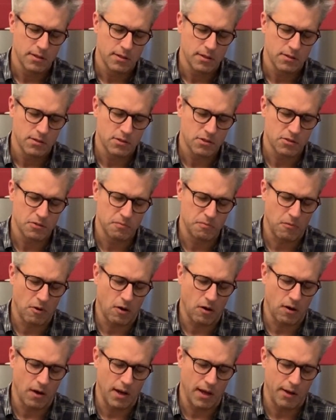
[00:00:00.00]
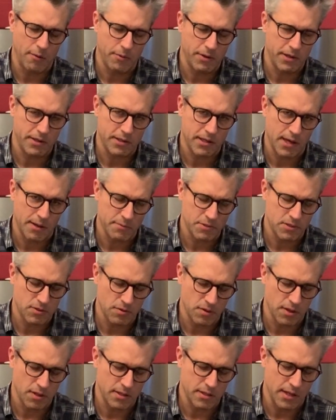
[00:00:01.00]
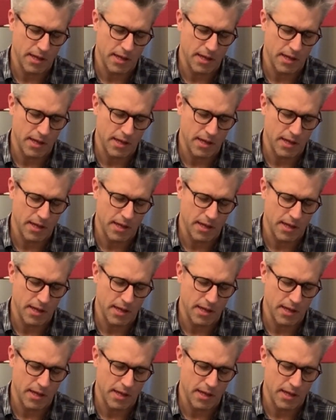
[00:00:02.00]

smaller when it comes to the